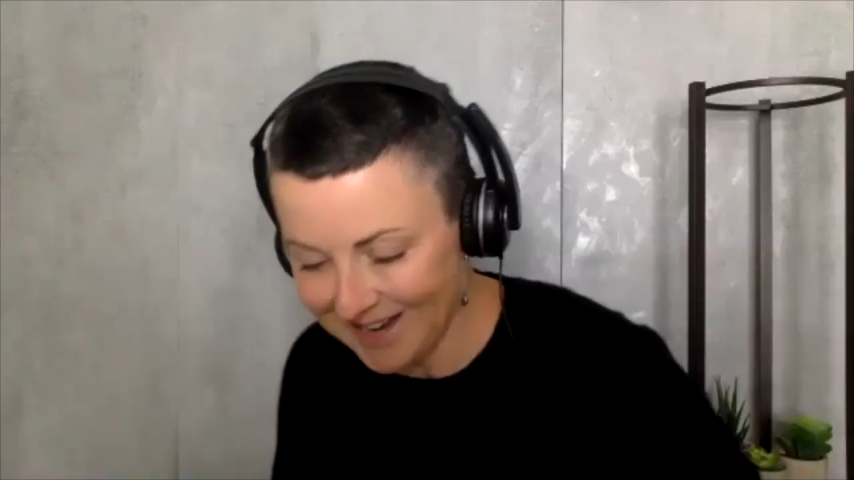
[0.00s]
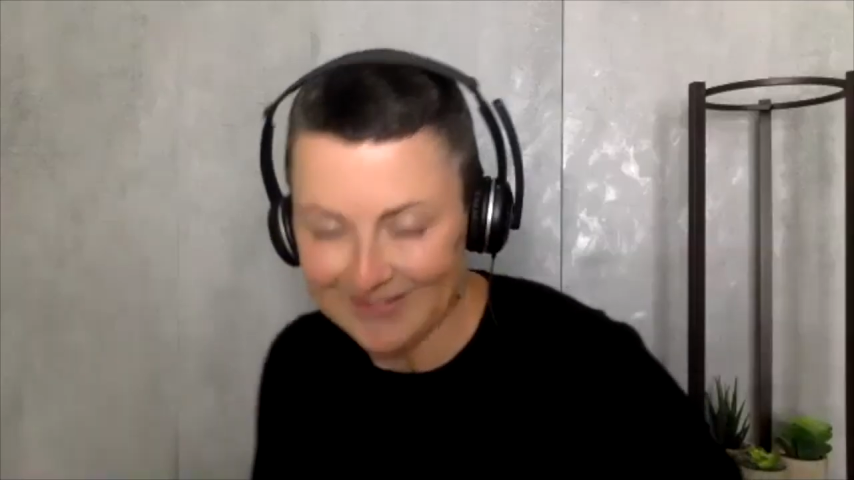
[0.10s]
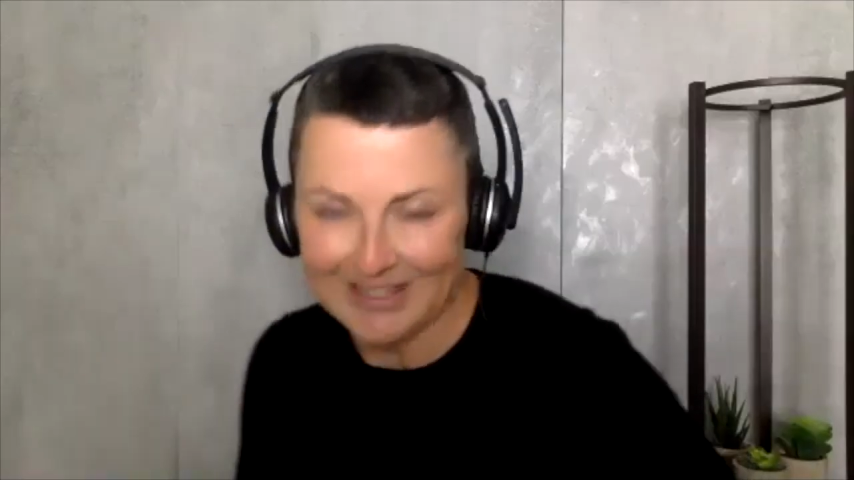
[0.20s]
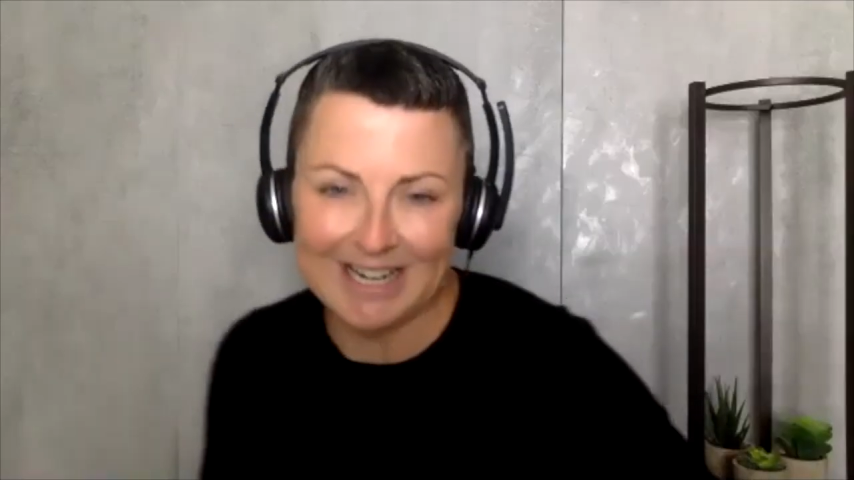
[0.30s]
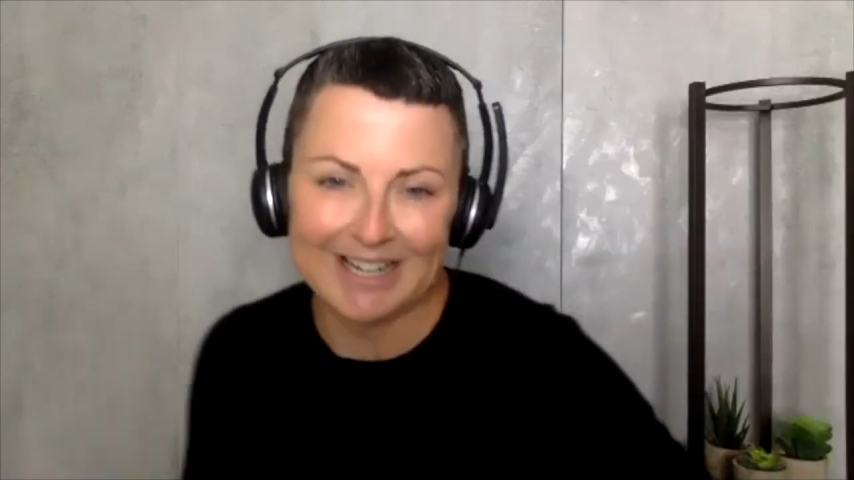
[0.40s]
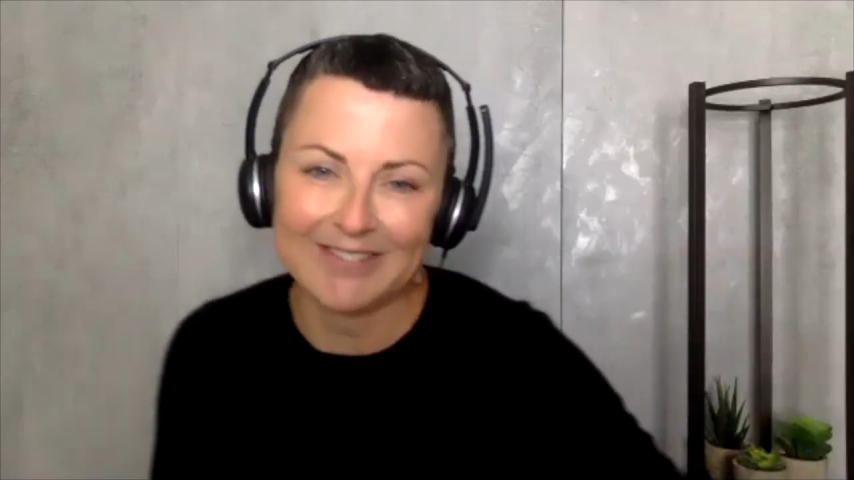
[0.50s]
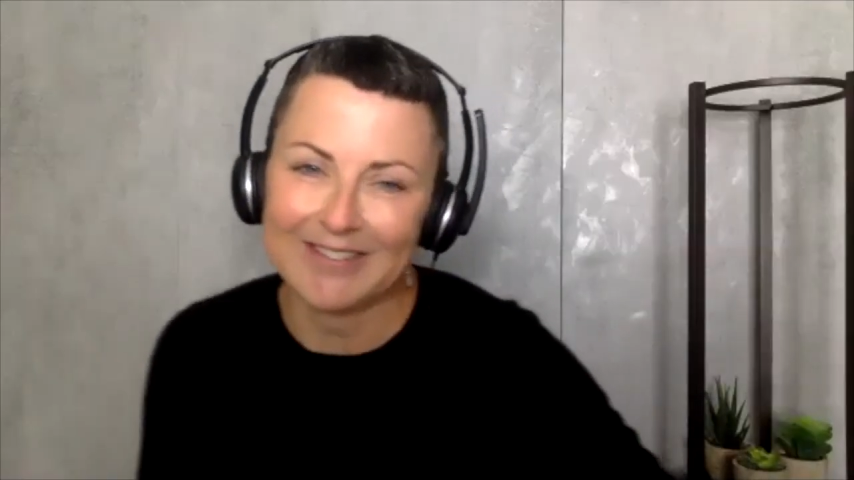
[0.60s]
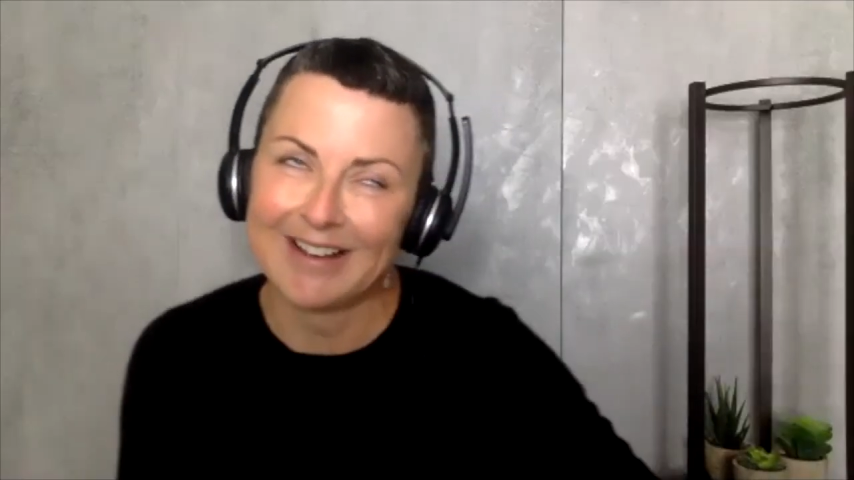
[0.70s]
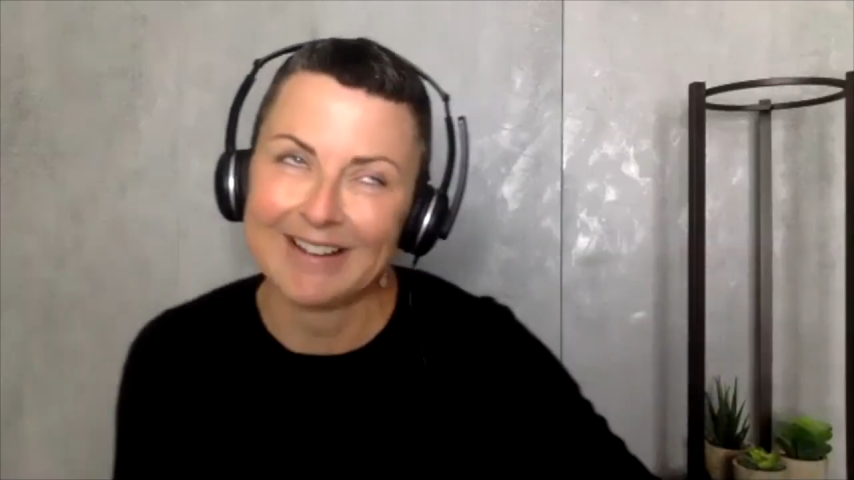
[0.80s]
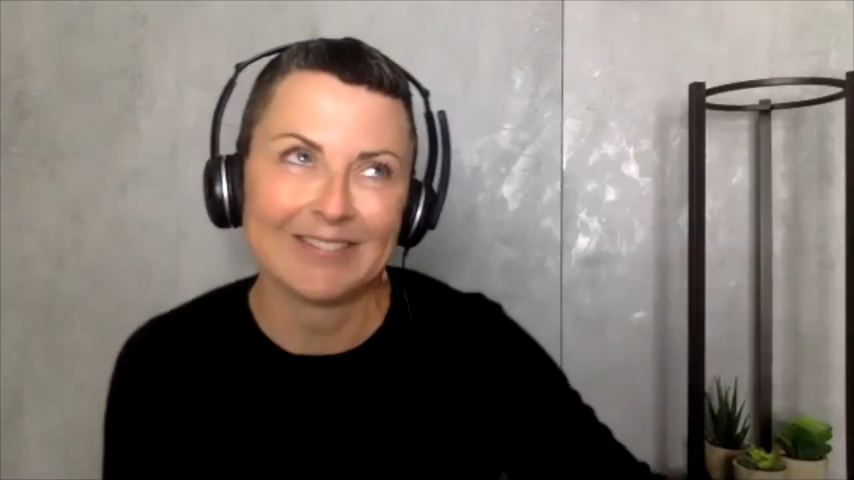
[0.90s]
Yeah. Which I don't
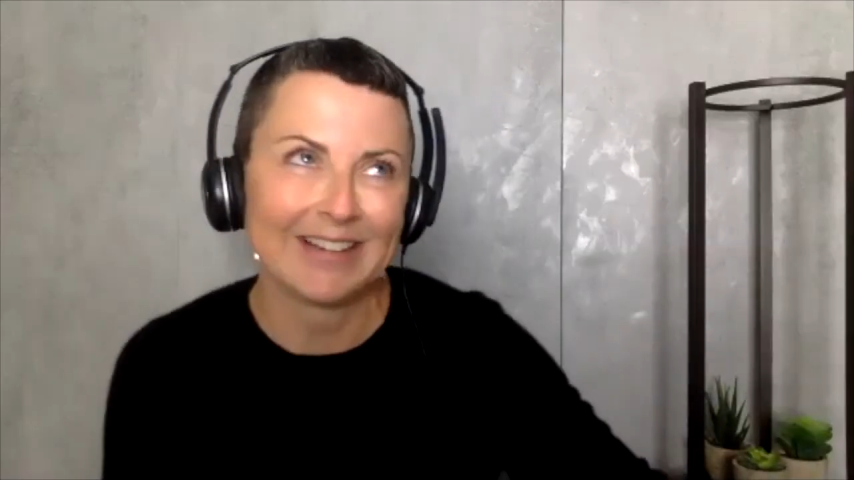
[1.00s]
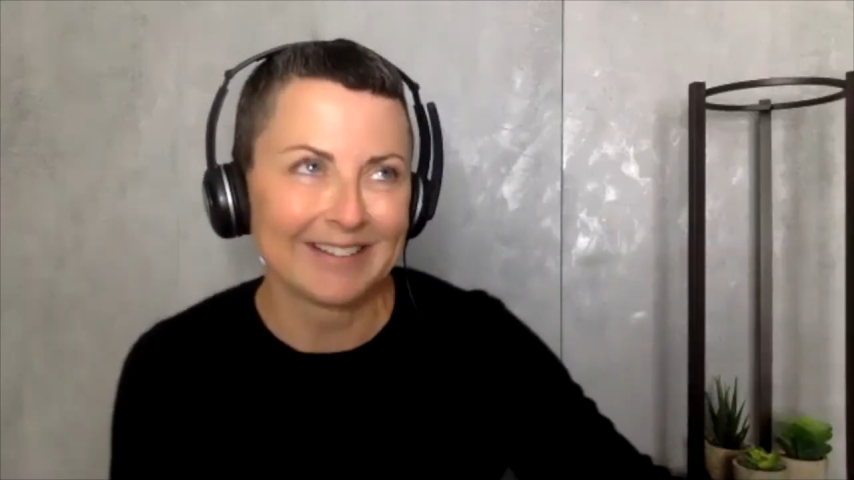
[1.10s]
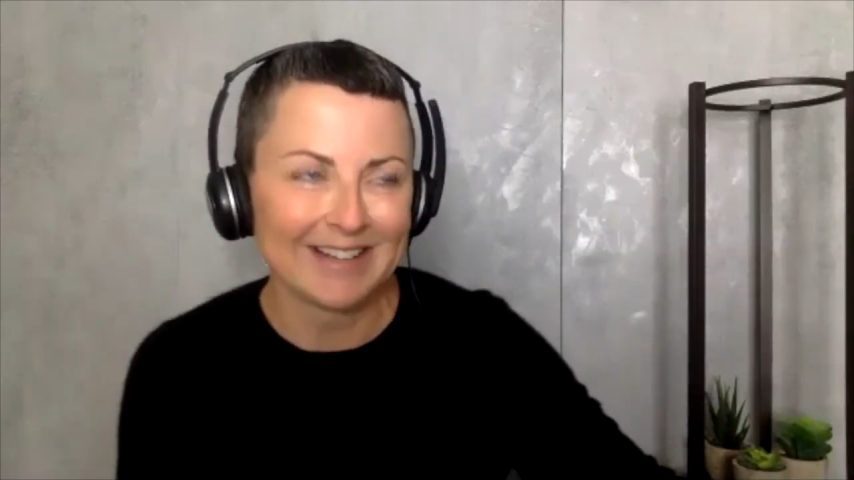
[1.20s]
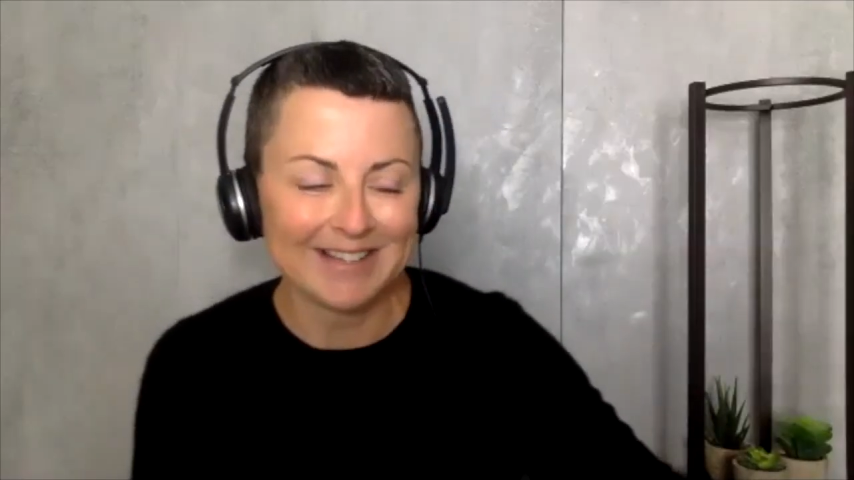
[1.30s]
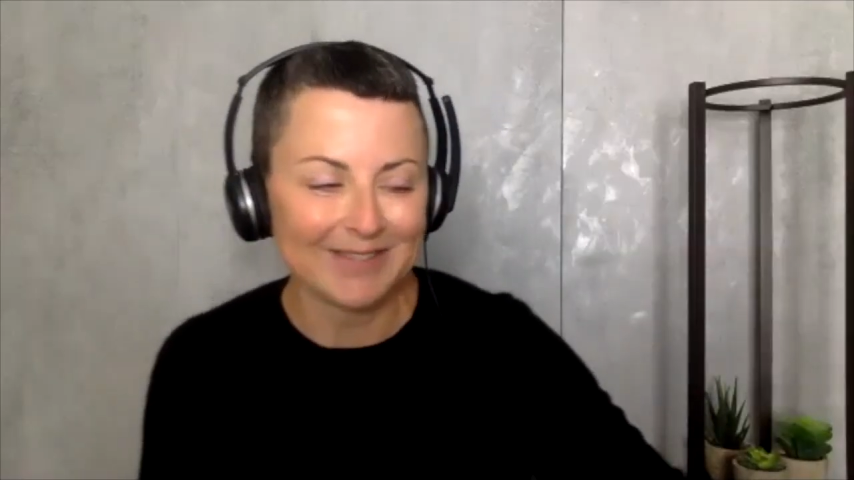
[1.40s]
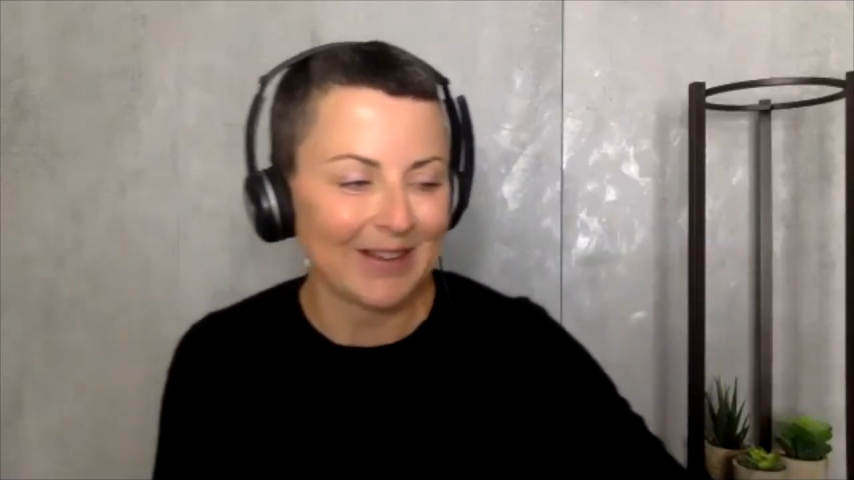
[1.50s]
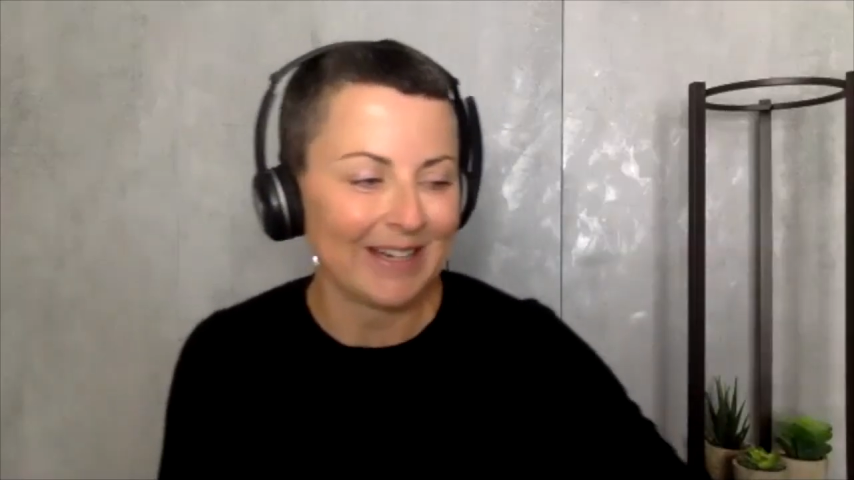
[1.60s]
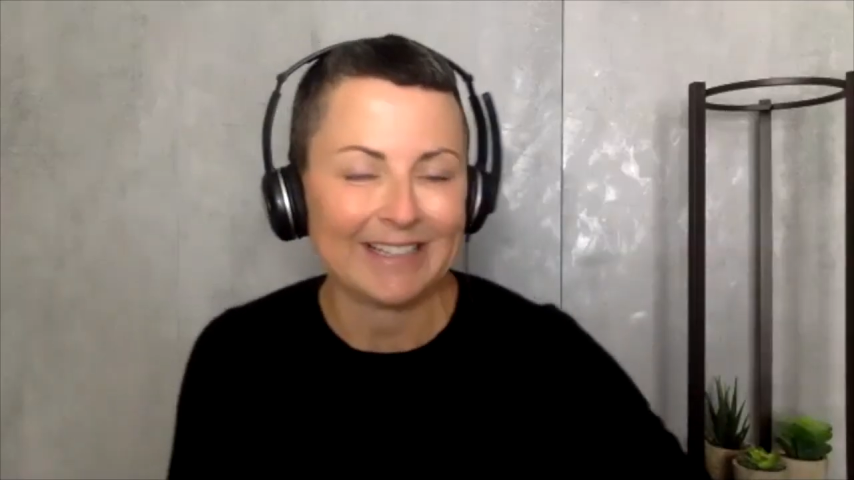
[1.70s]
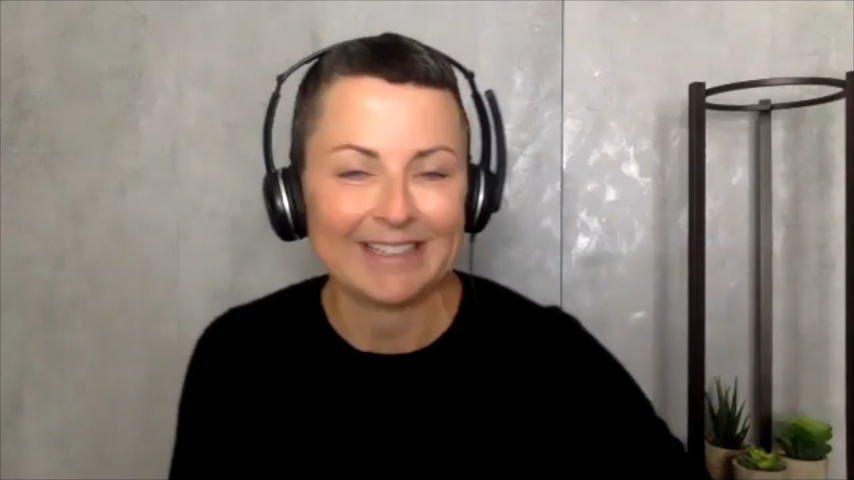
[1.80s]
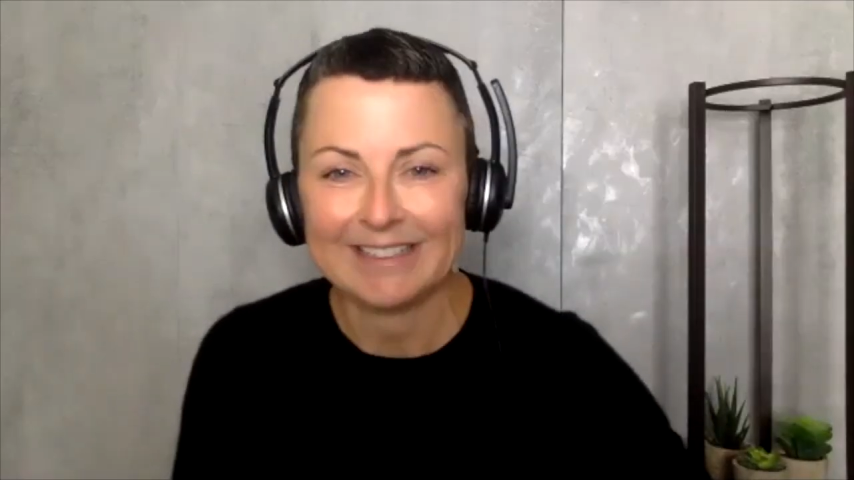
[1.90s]
know. Like, that's
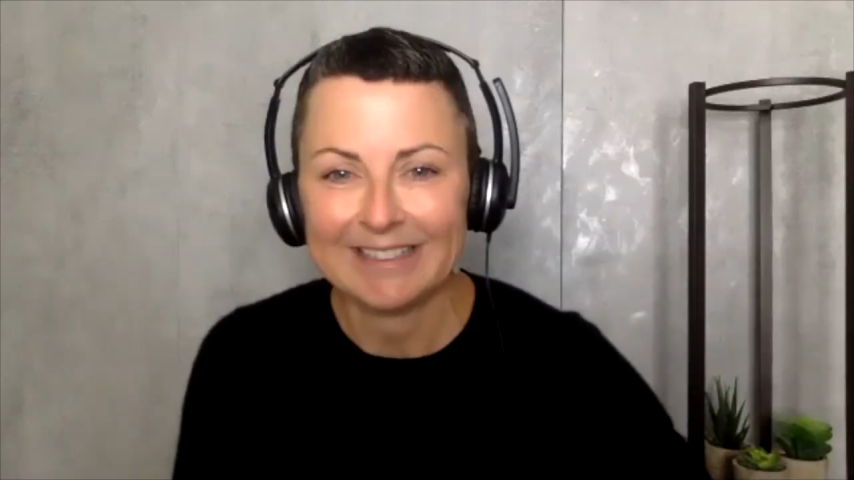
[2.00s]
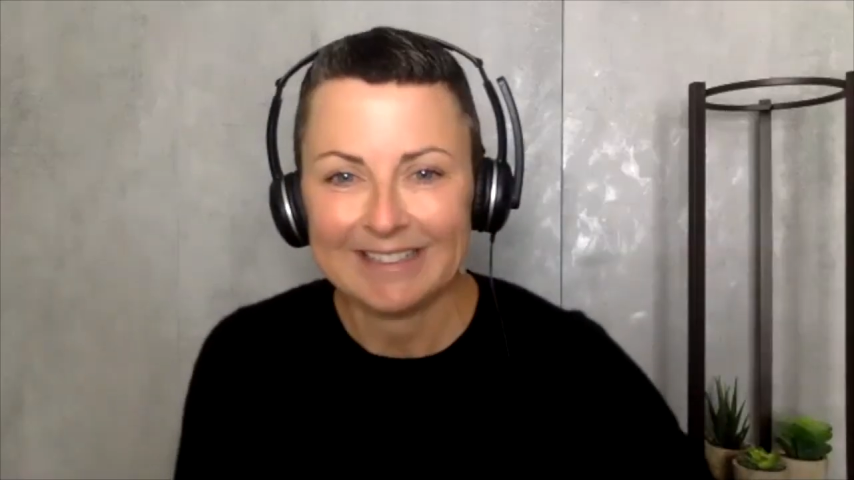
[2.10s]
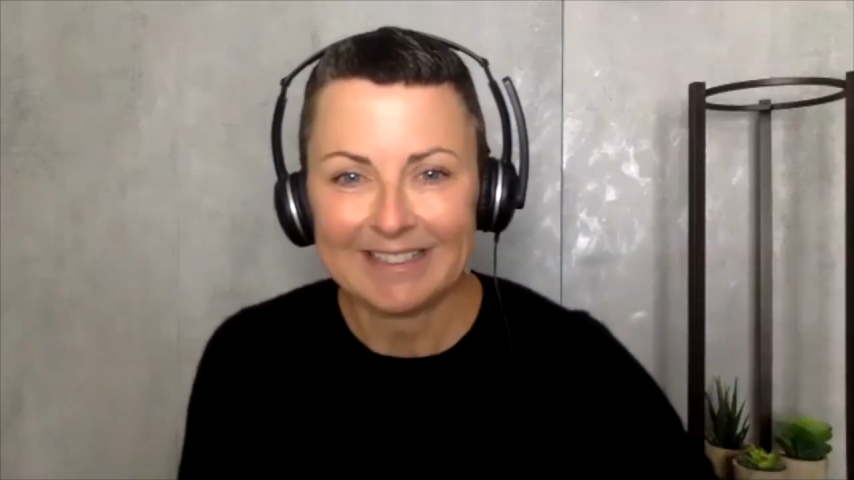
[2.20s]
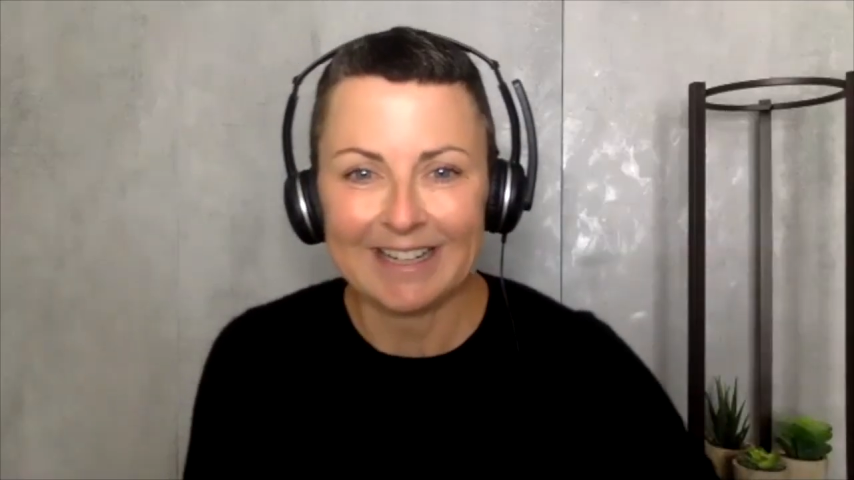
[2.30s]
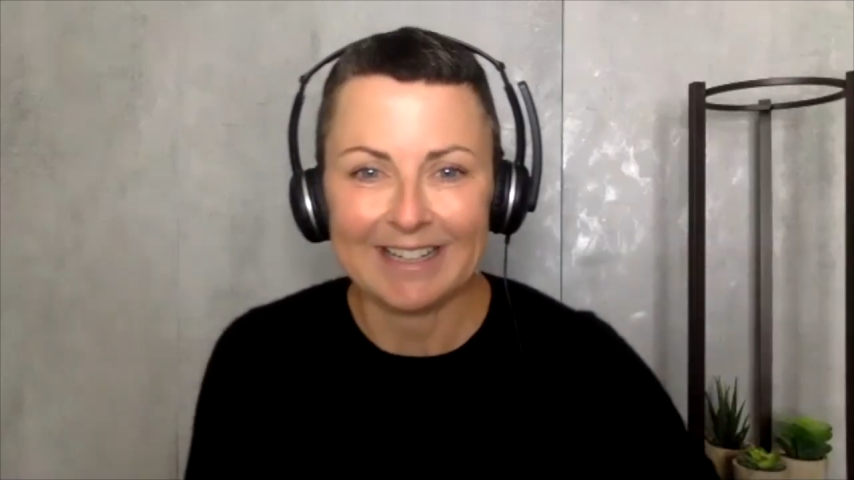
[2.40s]
funny. Yeah.